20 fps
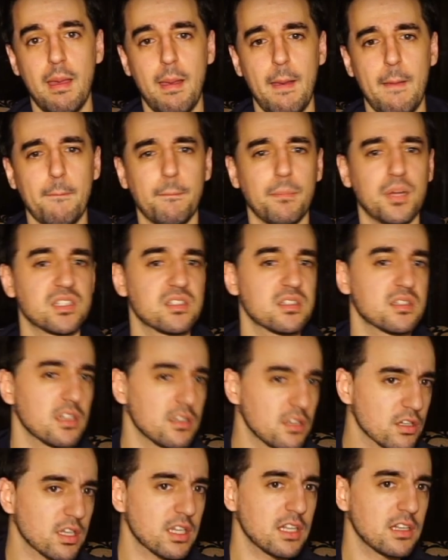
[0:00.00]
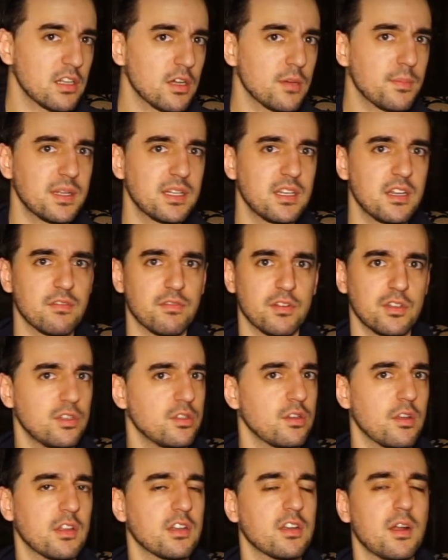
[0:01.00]
but still looking a little bit different. You
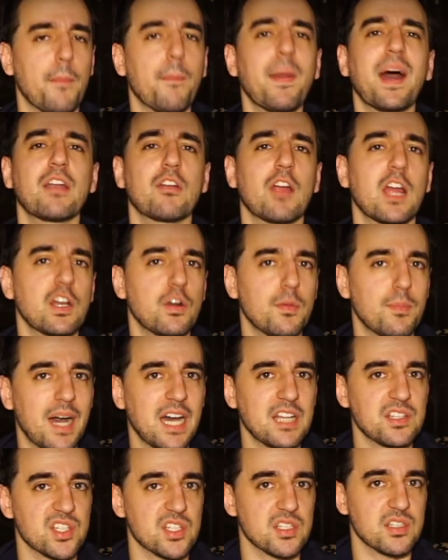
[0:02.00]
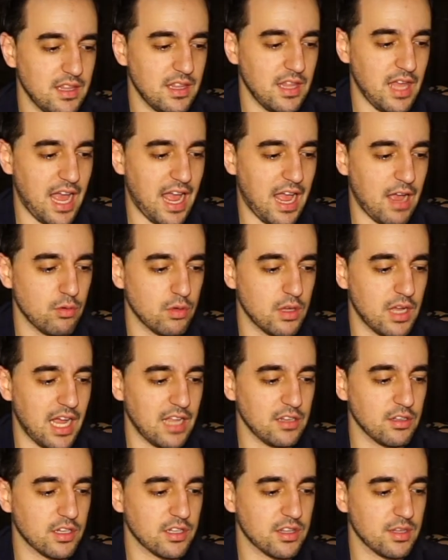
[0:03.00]
know, they're not Panerai homages. I
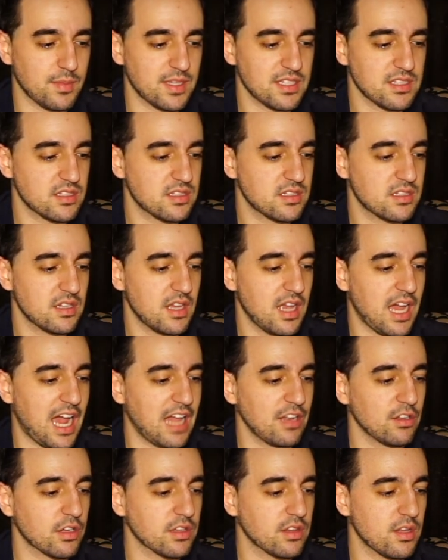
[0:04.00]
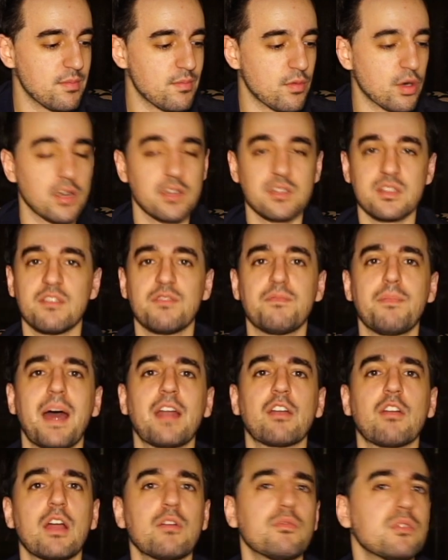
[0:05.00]
look at them more as if
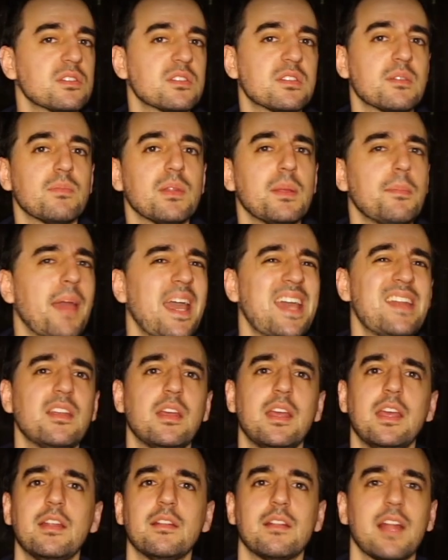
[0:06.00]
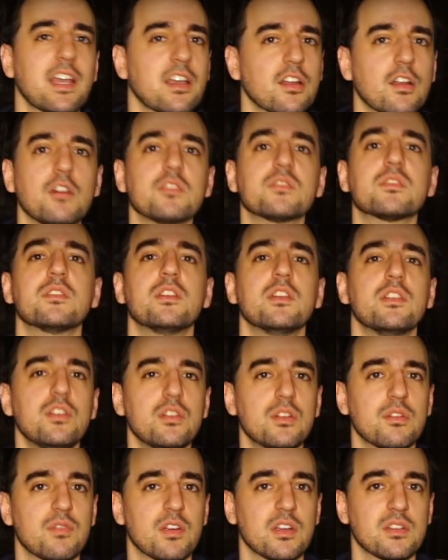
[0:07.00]
Panerai was simply made in like an alternate
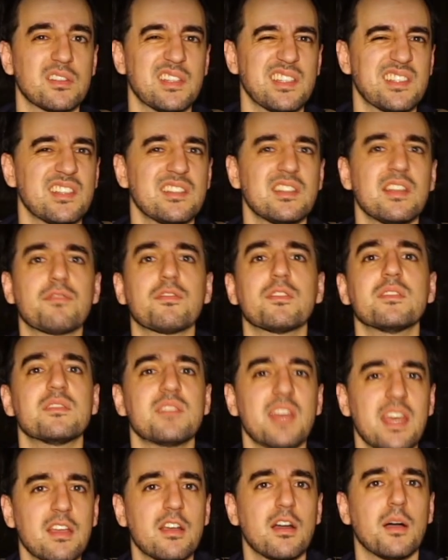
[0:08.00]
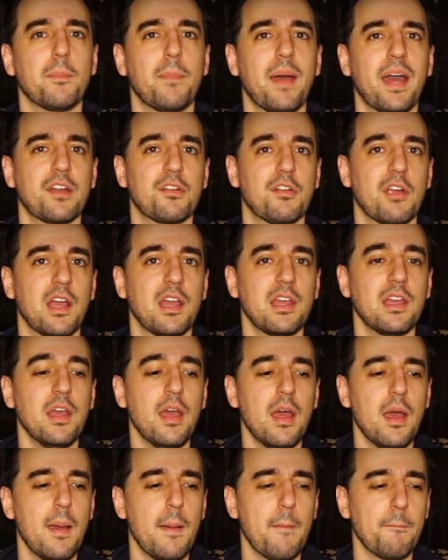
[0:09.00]
universe. It's a different take on Panerai,
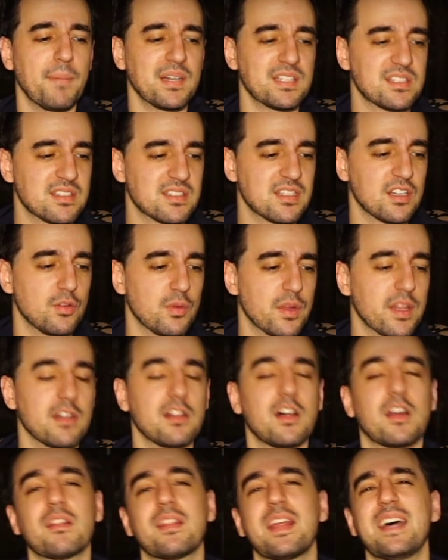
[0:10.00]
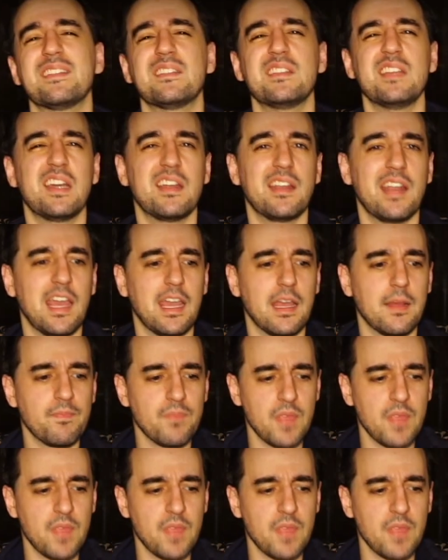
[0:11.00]
but still with a lot of that DNA.